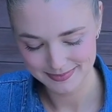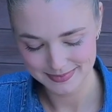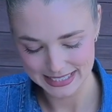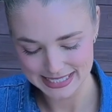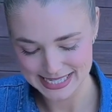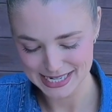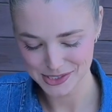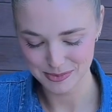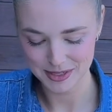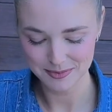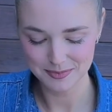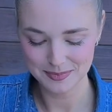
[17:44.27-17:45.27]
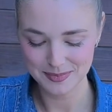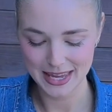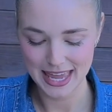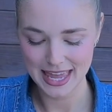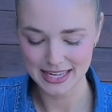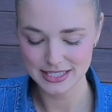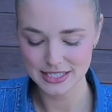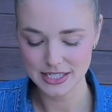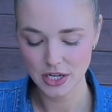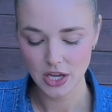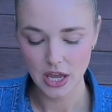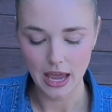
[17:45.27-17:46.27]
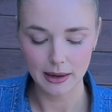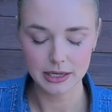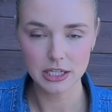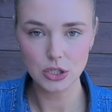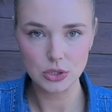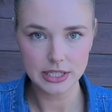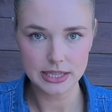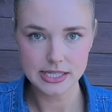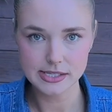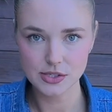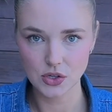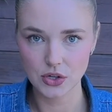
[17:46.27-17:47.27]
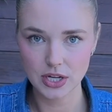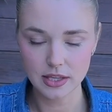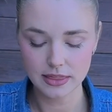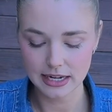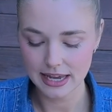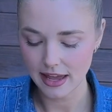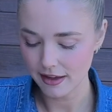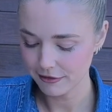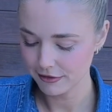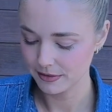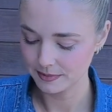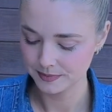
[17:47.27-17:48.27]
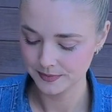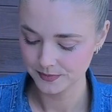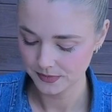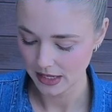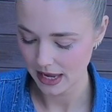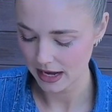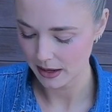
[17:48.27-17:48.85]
attachment, and I'm gonna look at this donut that I have, and